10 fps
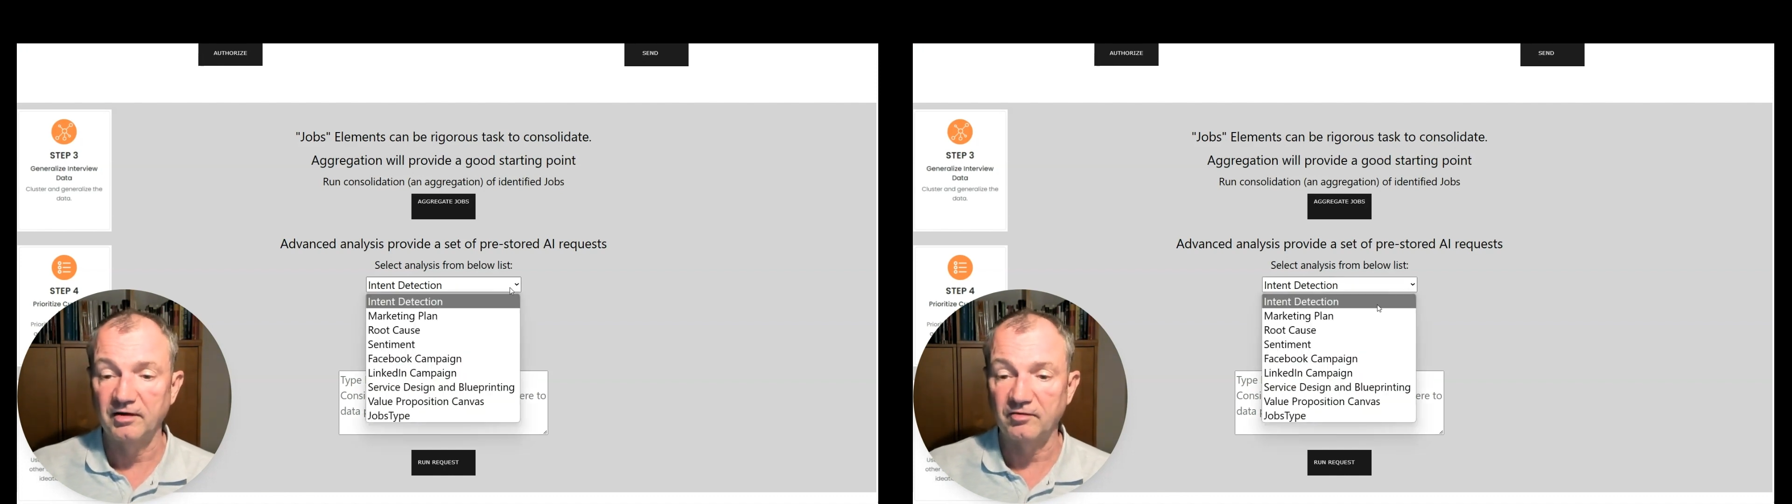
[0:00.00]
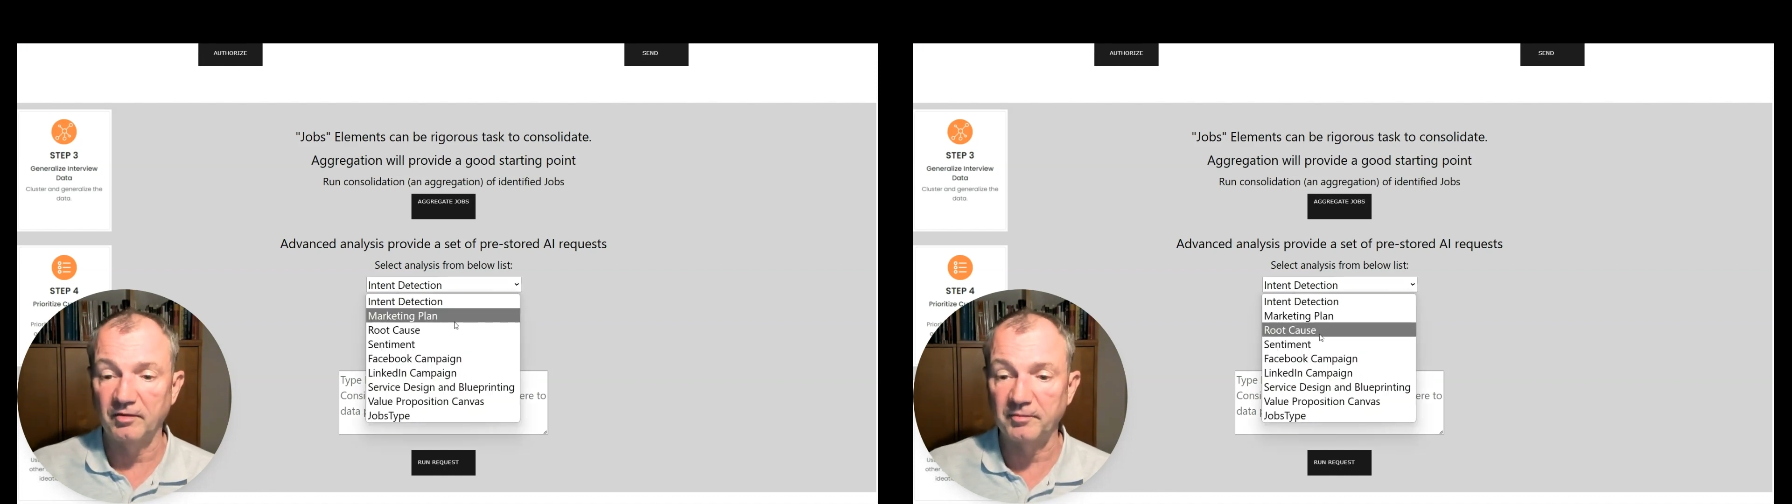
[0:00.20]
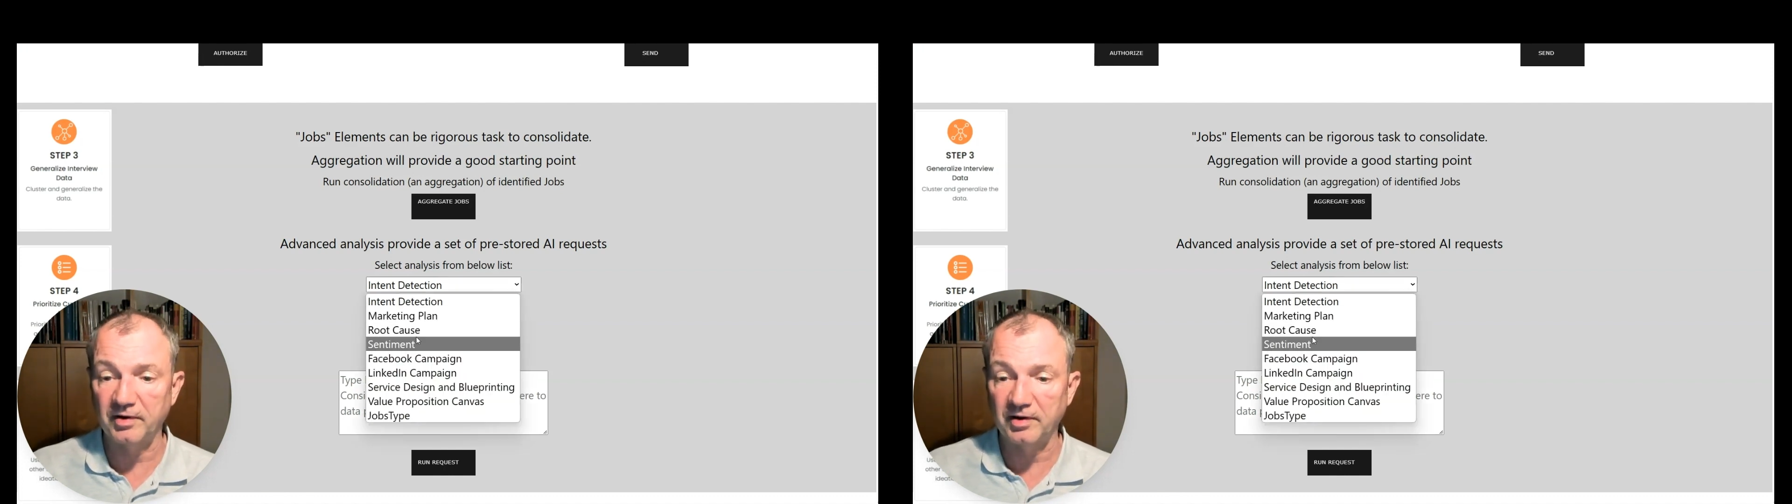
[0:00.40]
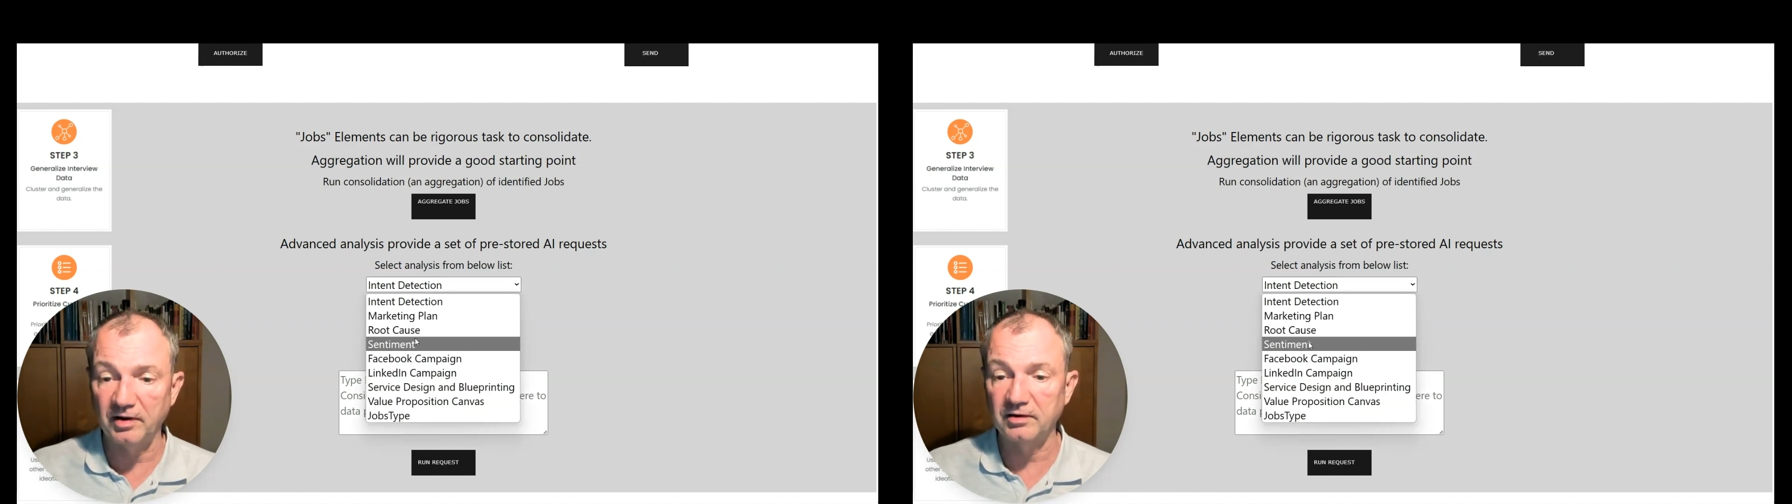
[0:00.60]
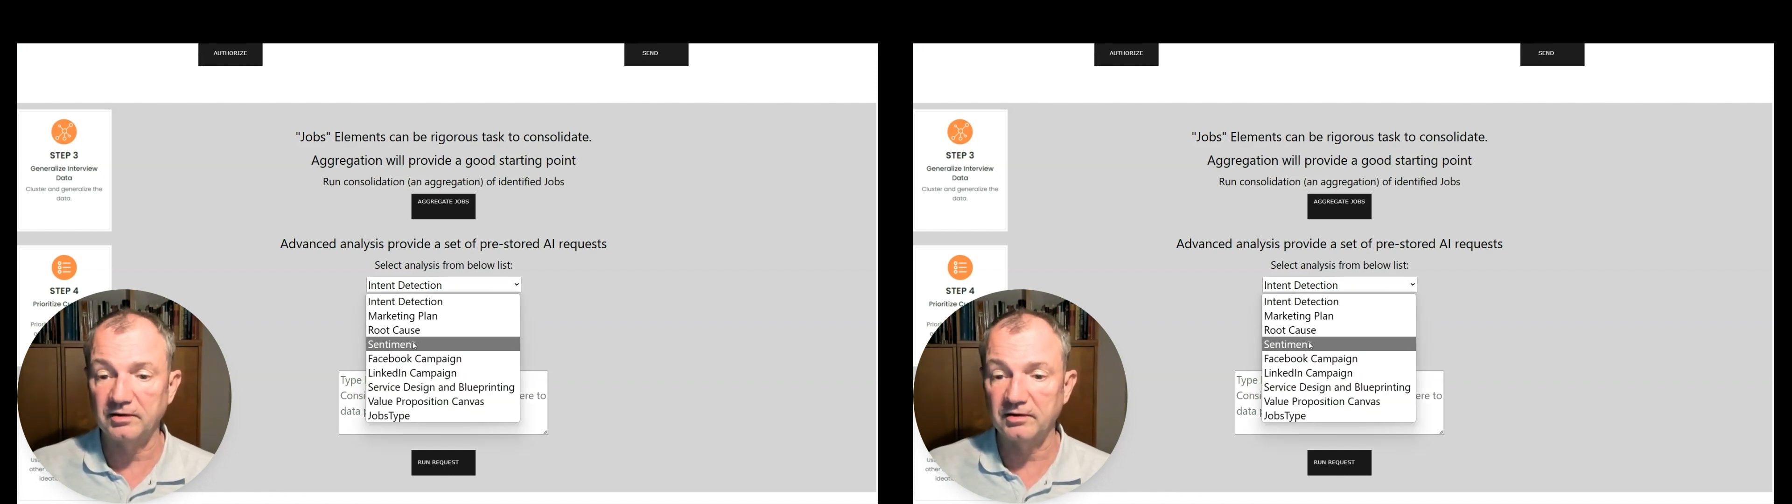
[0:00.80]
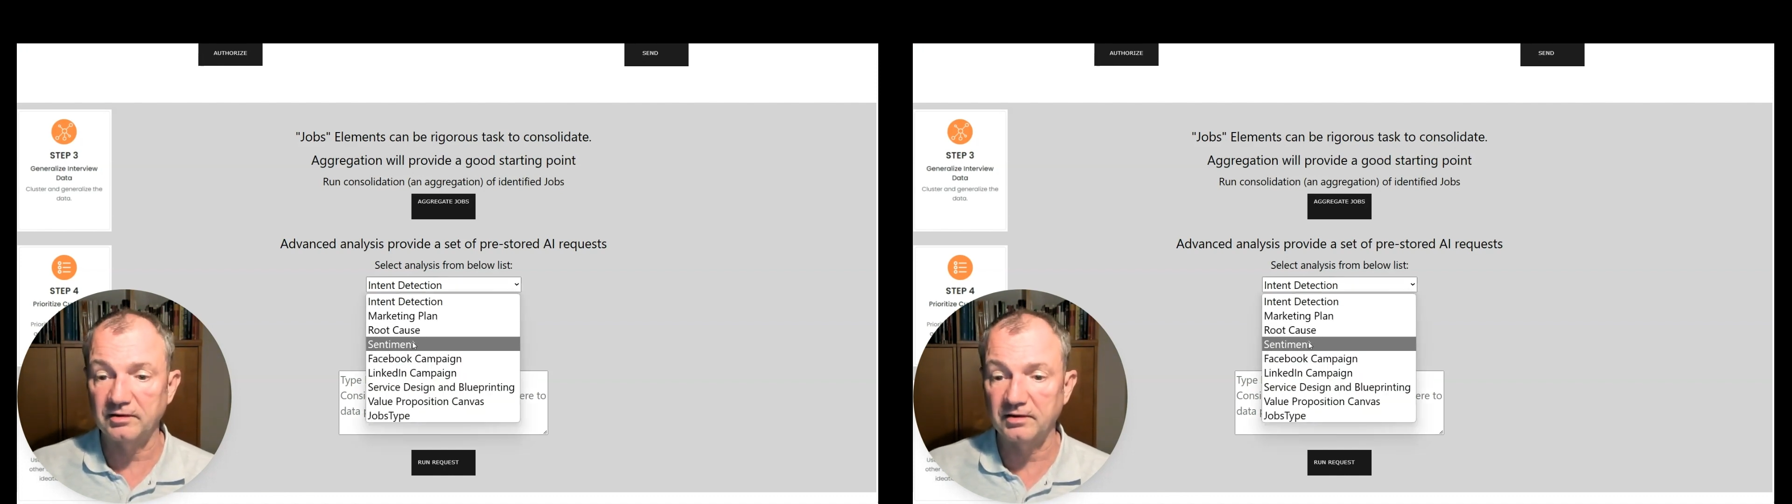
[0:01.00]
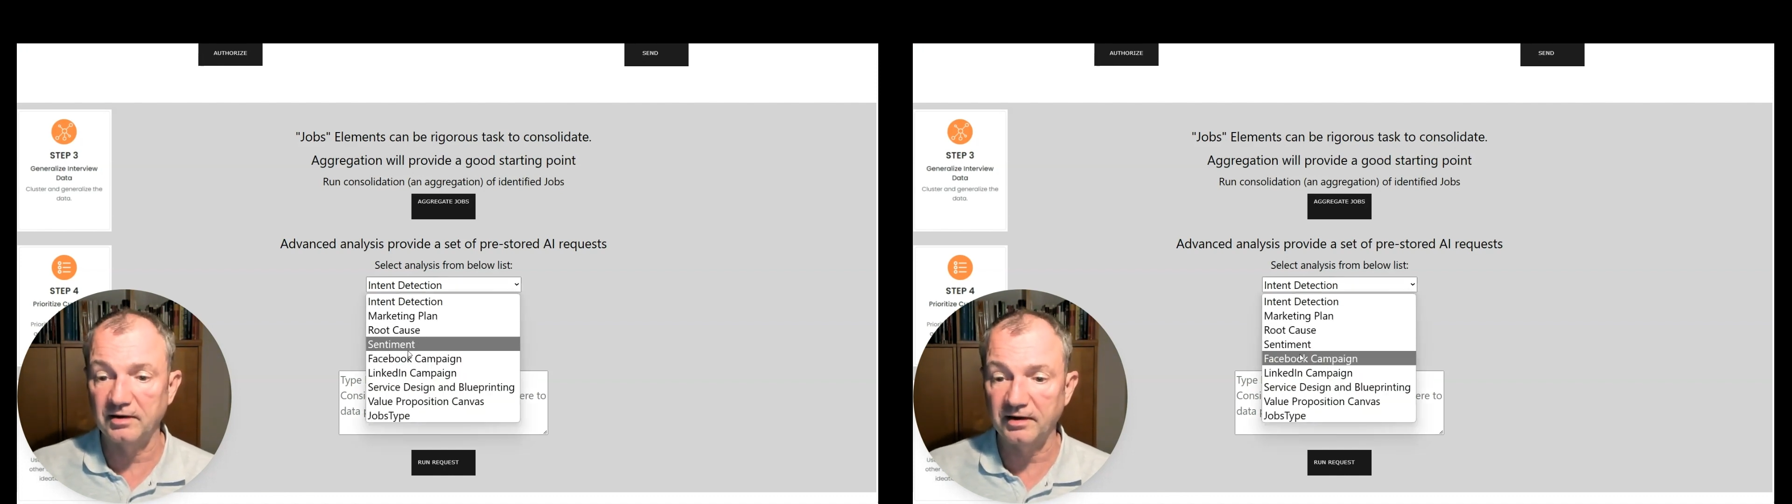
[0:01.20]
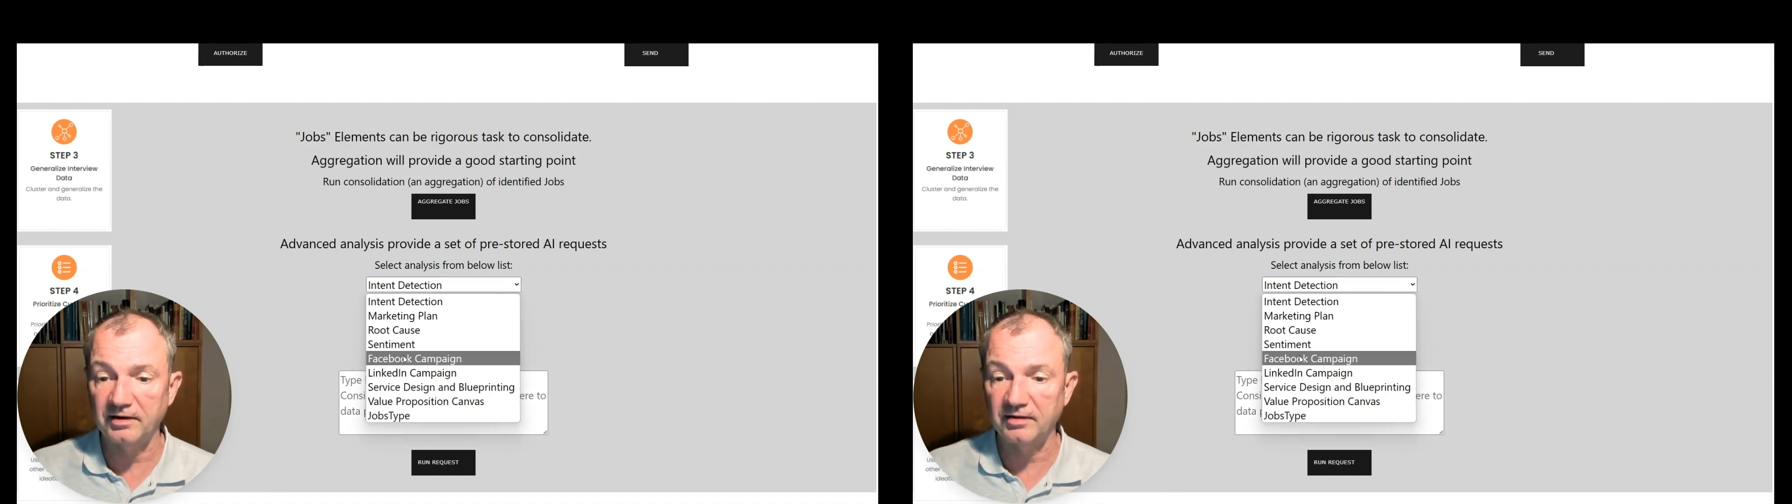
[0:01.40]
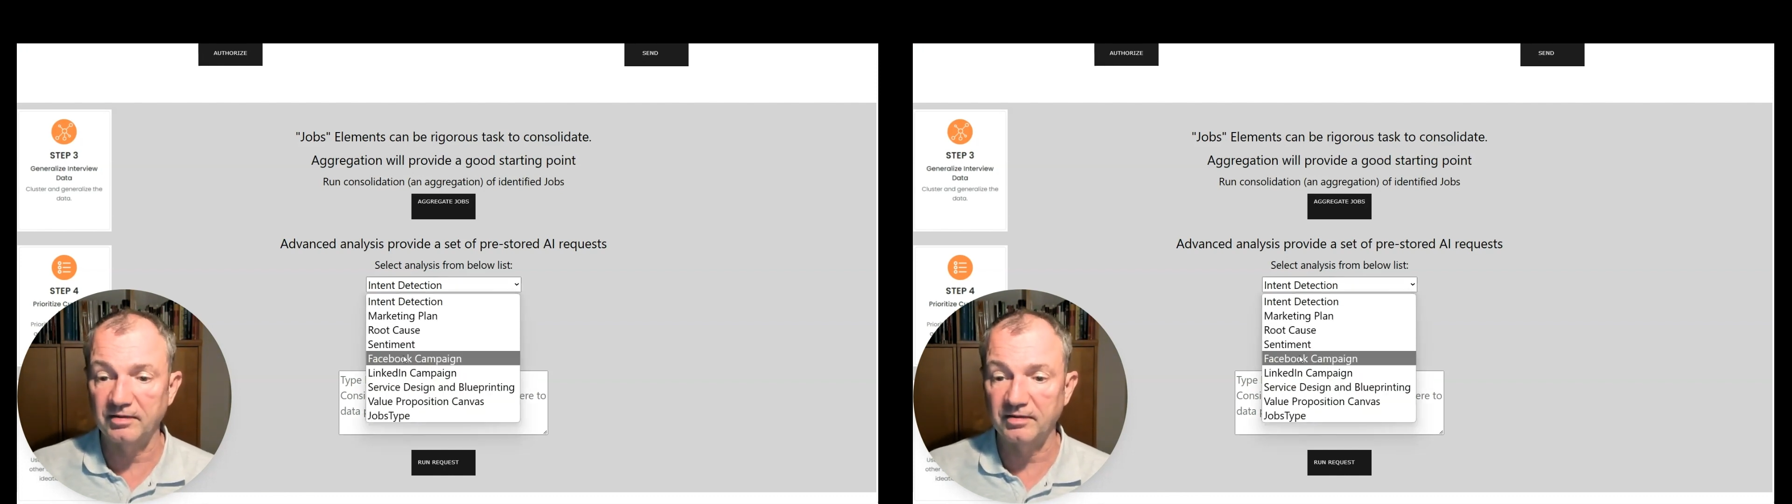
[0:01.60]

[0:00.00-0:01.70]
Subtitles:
So I'm gonna click